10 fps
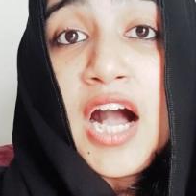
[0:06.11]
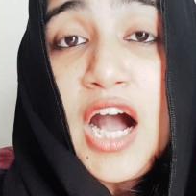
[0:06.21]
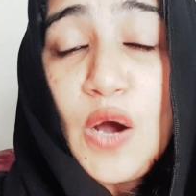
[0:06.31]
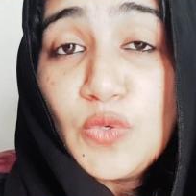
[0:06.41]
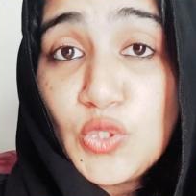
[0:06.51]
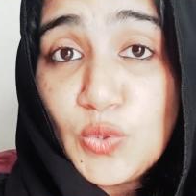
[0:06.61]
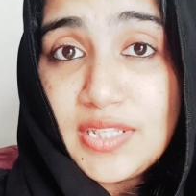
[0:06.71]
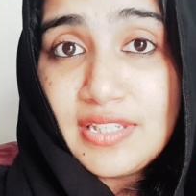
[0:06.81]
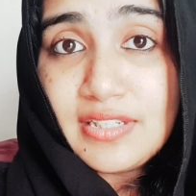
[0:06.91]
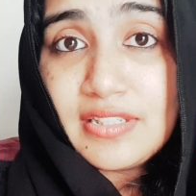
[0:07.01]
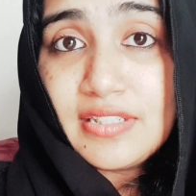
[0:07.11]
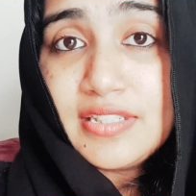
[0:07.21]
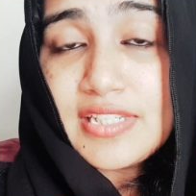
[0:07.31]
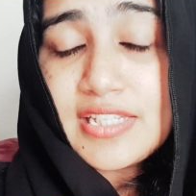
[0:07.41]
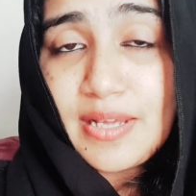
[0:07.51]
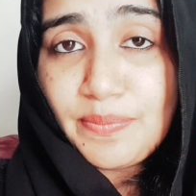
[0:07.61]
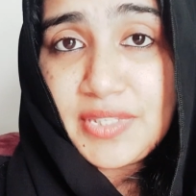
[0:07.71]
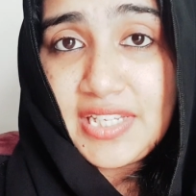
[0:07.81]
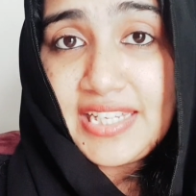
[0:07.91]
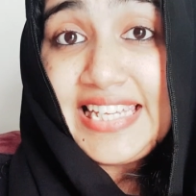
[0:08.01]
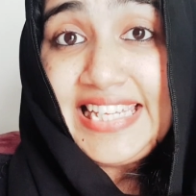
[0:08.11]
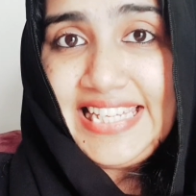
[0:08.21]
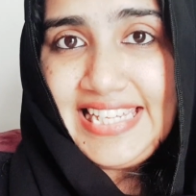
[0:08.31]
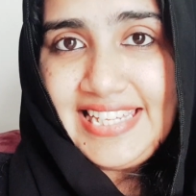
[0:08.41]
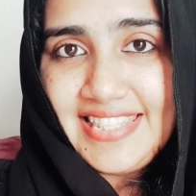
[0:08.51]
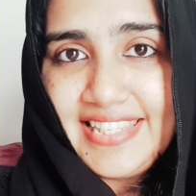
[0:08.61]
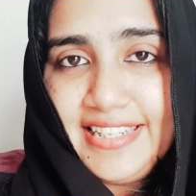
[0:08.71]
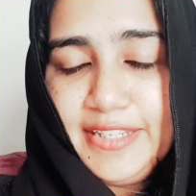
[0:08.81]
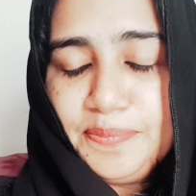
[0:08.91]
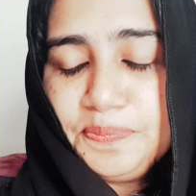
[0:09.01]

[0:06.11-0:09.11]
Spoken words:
how to learn something easily.